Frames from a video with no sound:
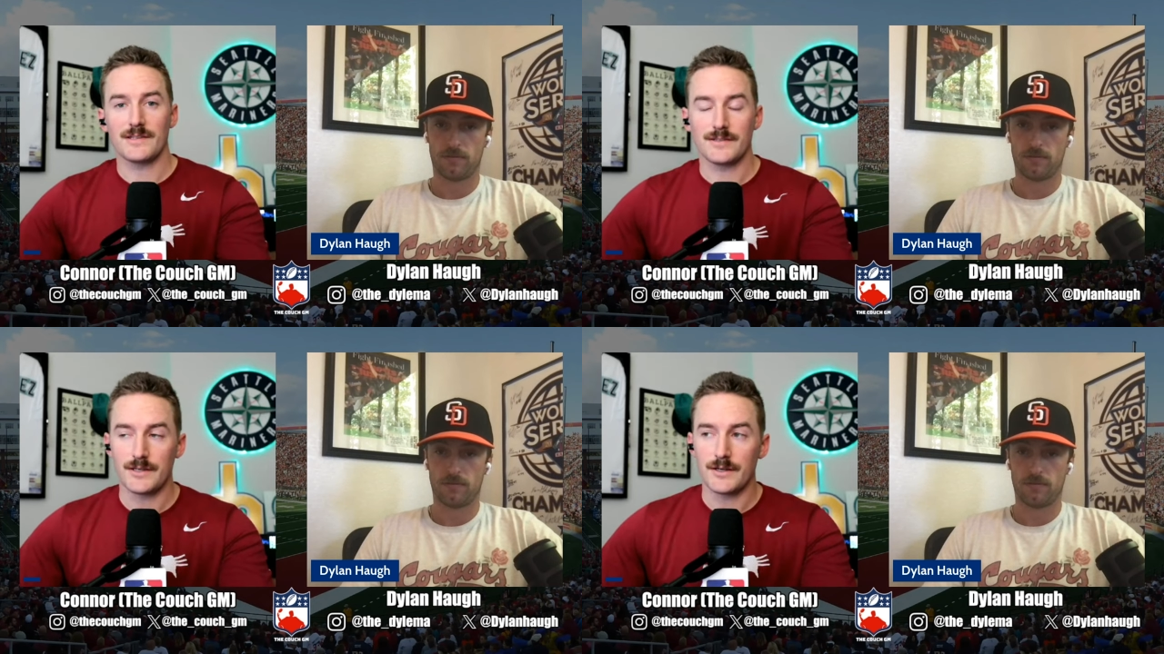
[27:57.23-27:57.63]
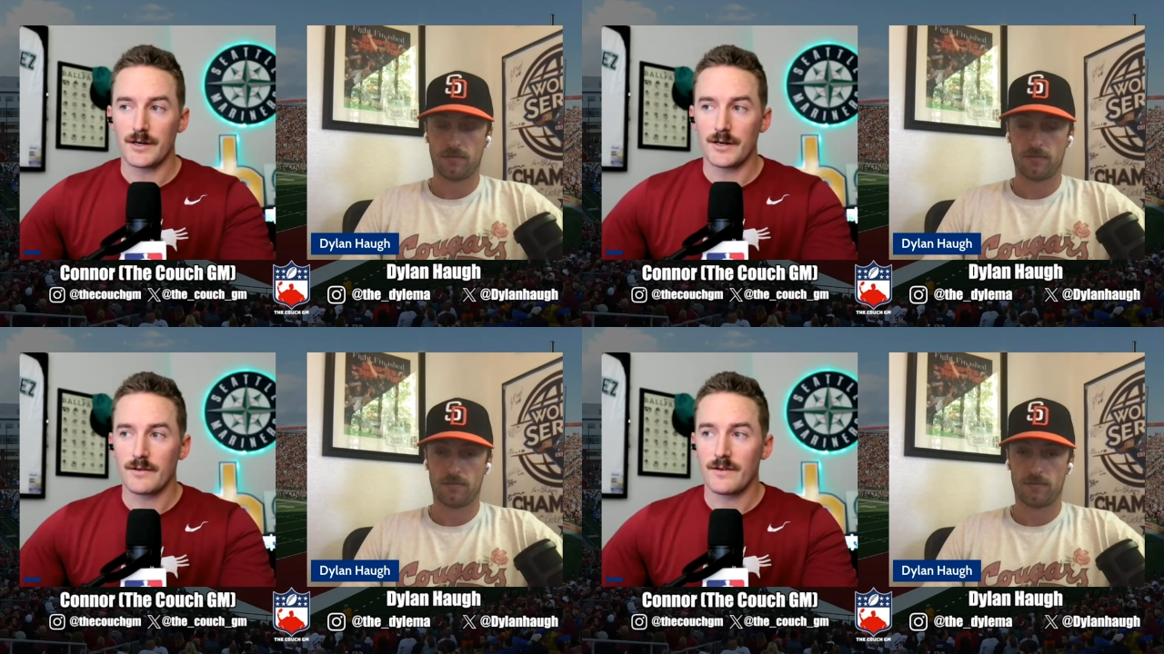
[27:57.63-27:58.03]
Speaker 1: this
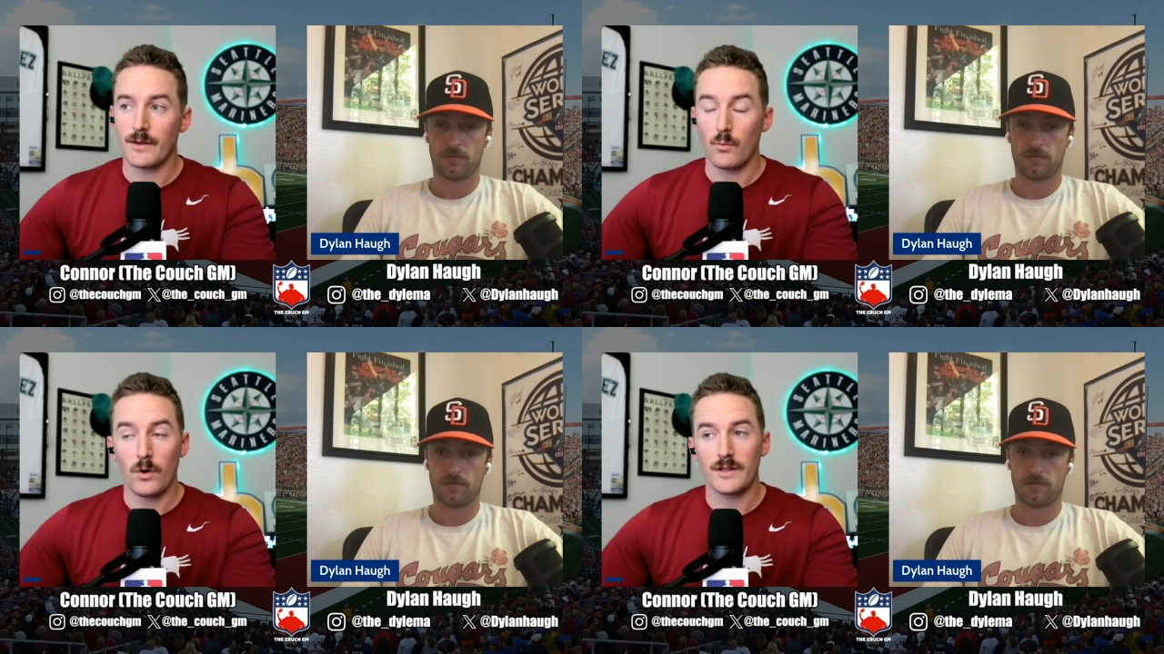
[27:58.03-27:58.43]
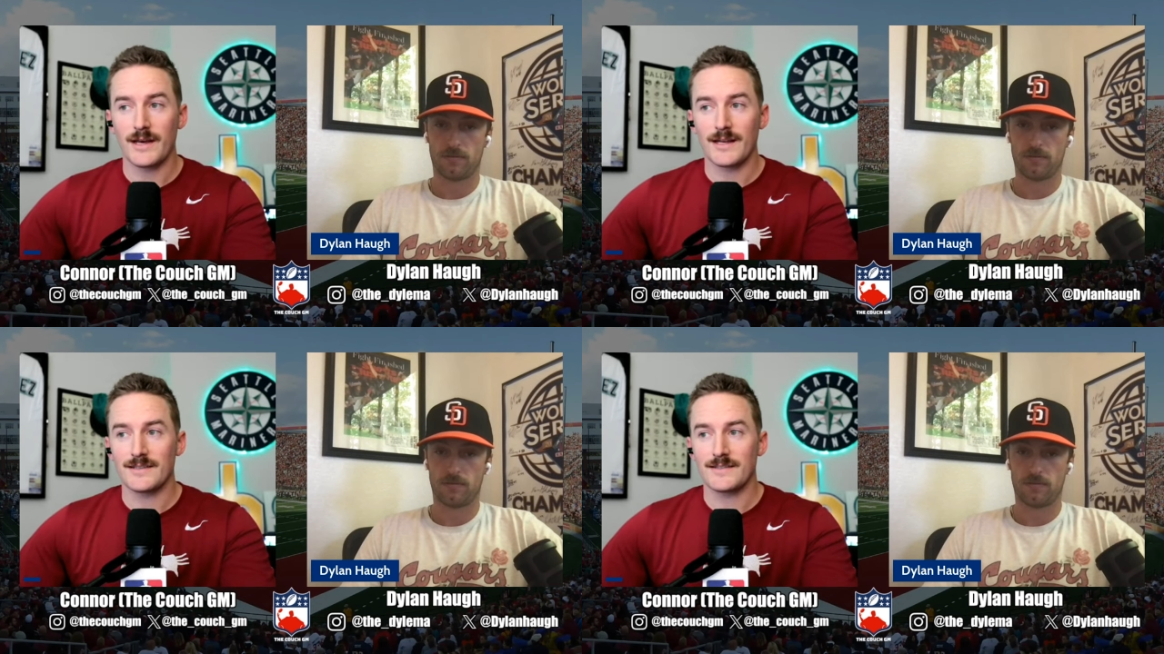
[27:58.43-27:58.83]
year, and one
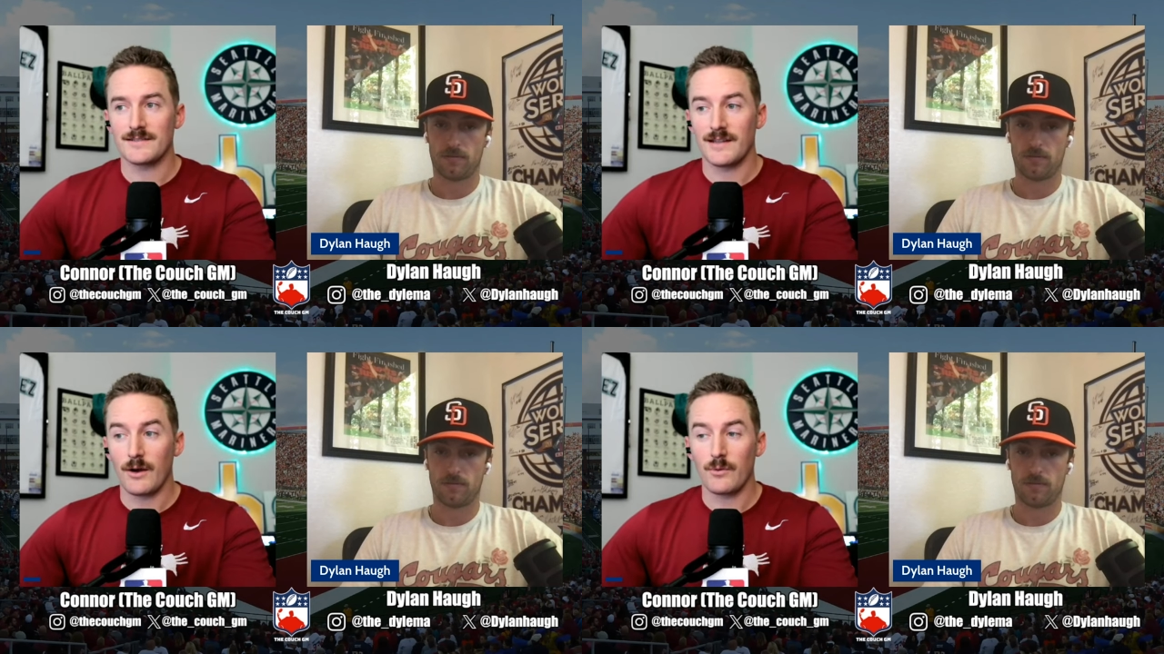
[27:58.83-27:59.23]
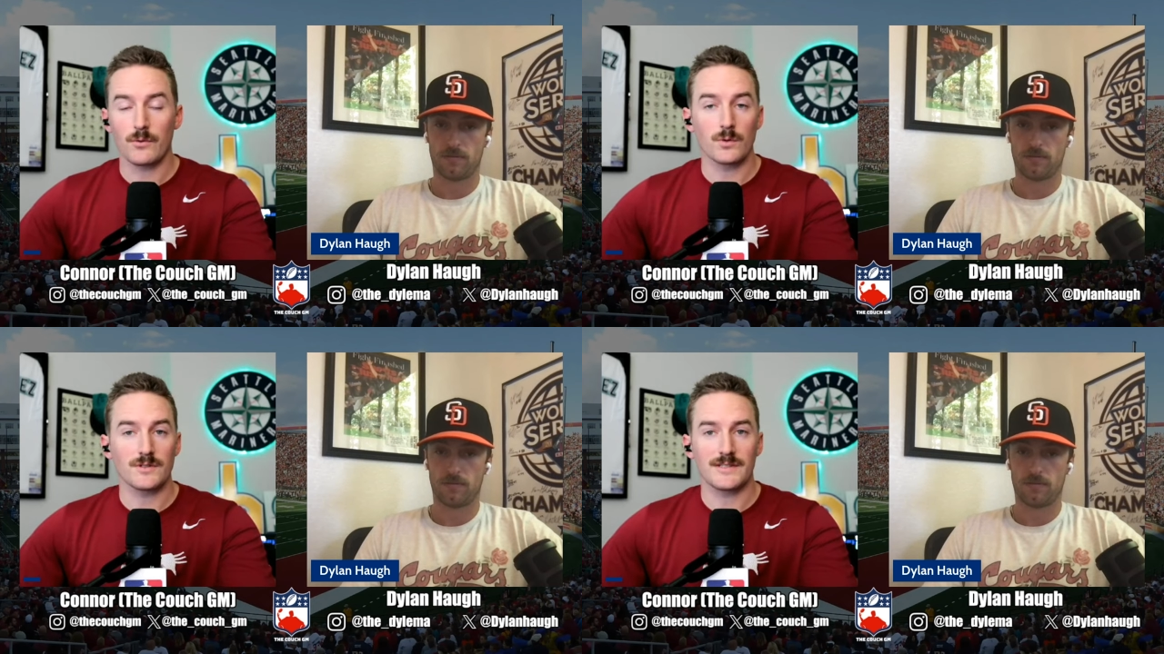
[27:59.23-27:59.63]
that is now in the
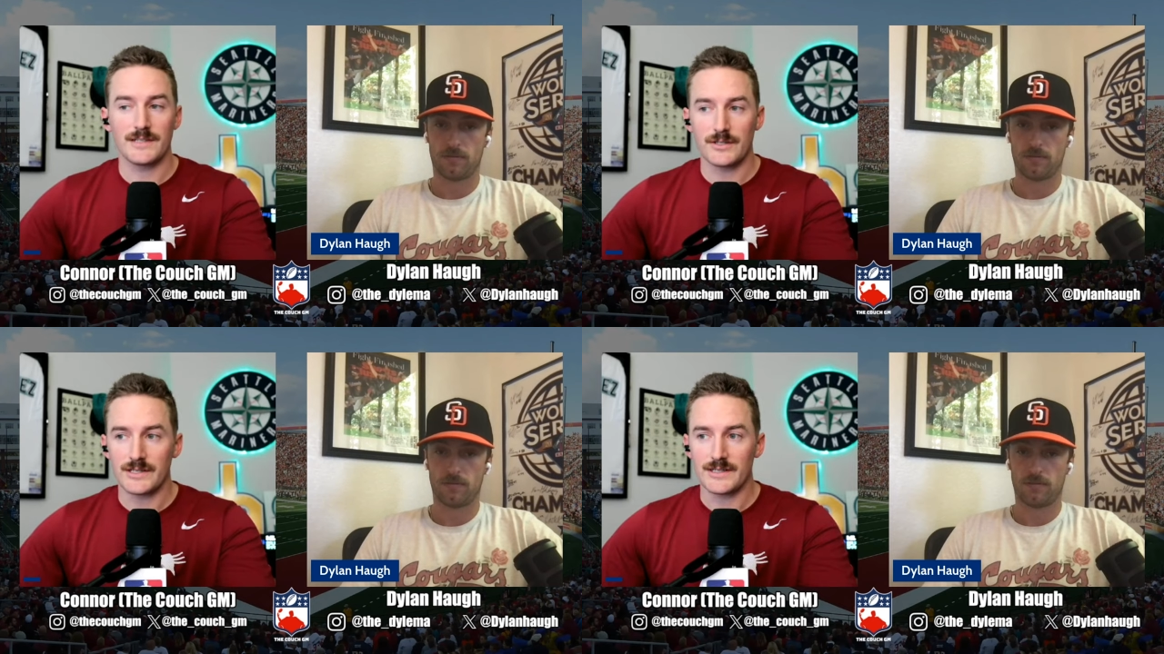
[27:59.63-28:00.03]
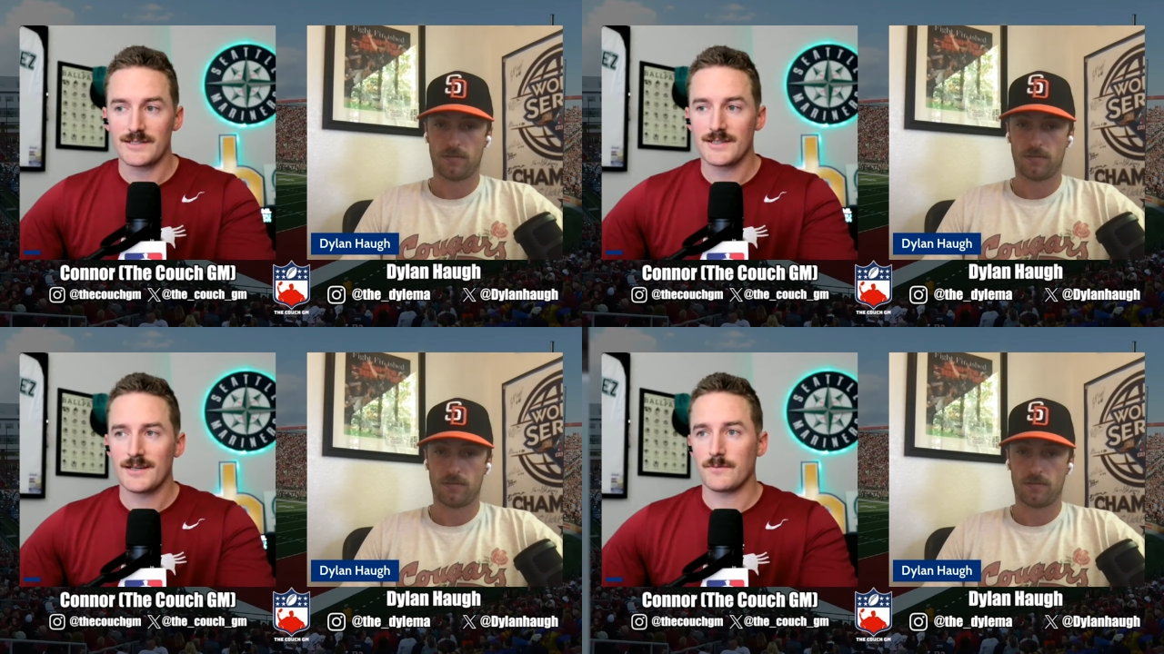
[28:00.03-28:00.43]
World
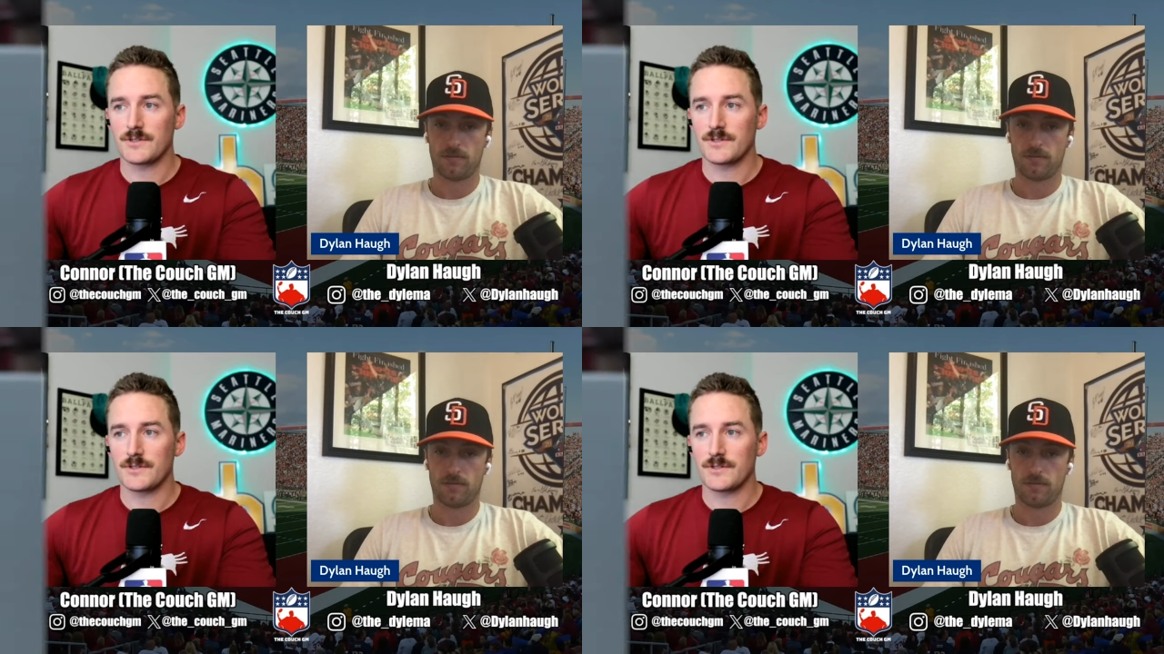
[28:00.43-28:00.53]
Series. So